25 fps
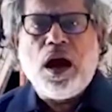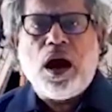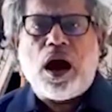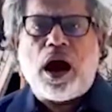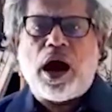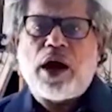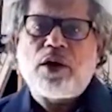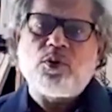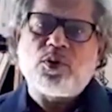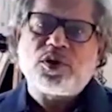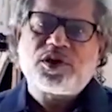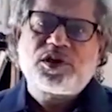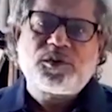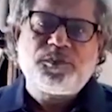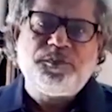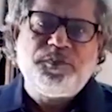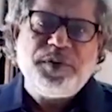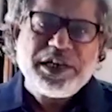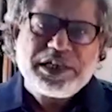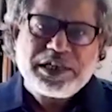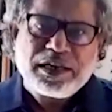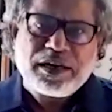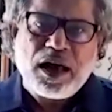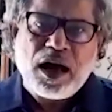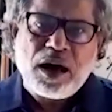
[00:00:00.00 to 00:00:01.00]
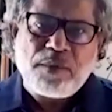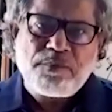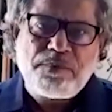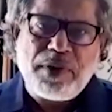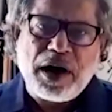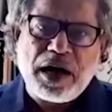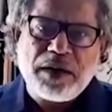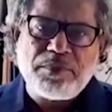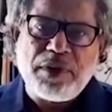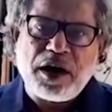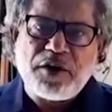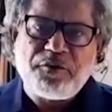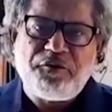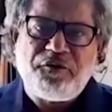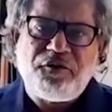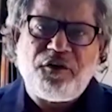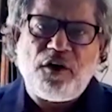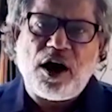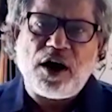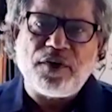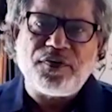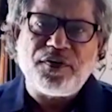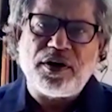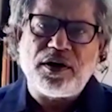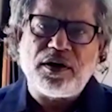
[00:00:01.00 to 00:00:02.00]
I was beaten up by my
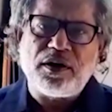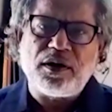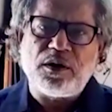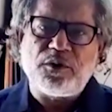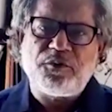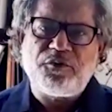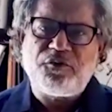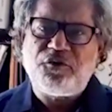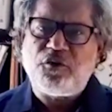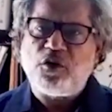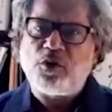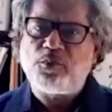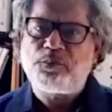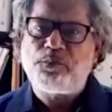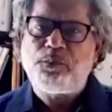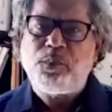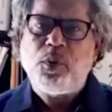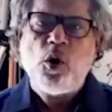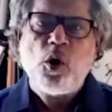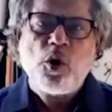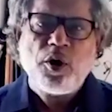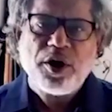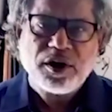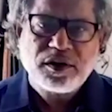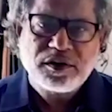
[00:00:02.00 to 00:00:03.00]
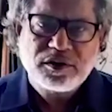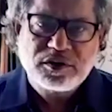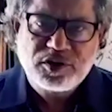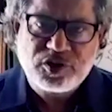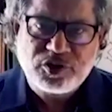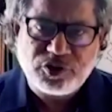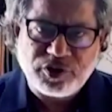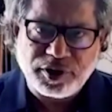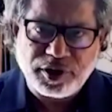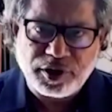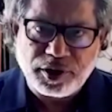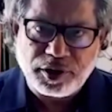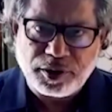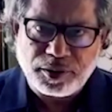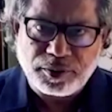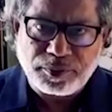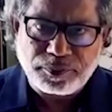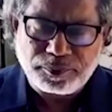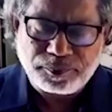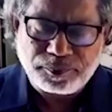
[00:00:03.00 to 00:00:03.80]
father for poetry.